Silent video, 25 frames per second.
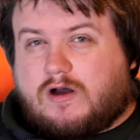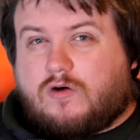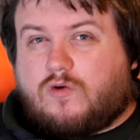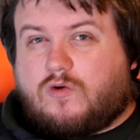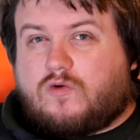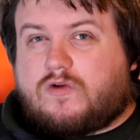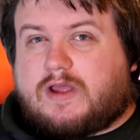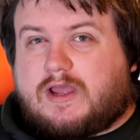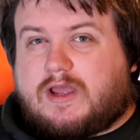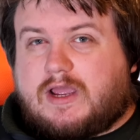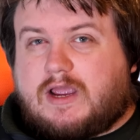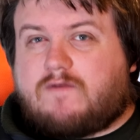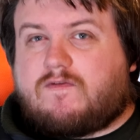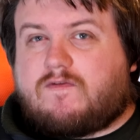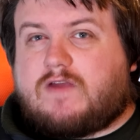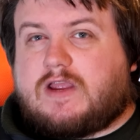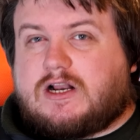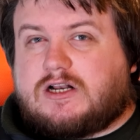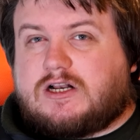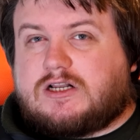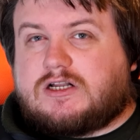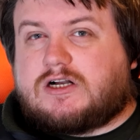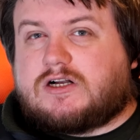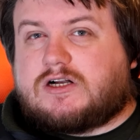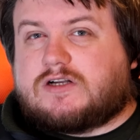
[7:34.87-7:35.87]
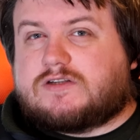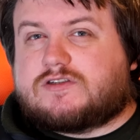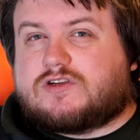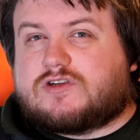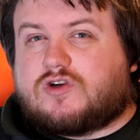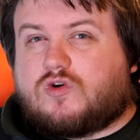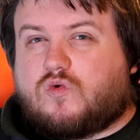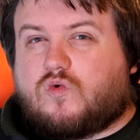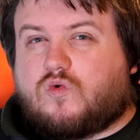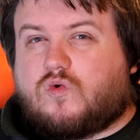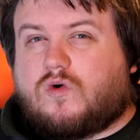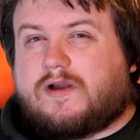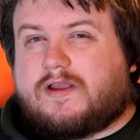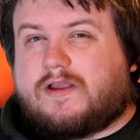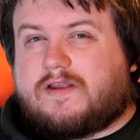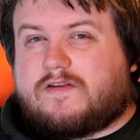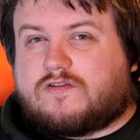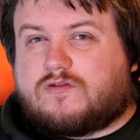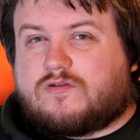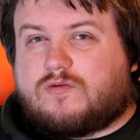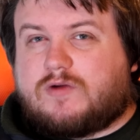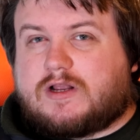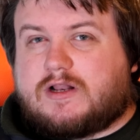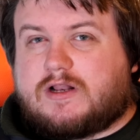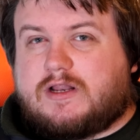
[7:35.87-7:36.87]
older heavy glass quite
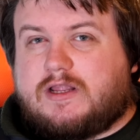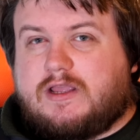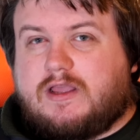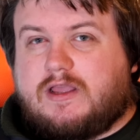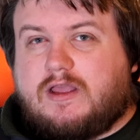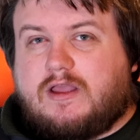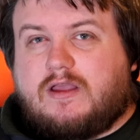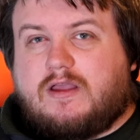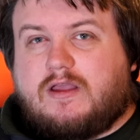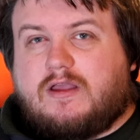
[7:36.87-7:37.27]
as quickly.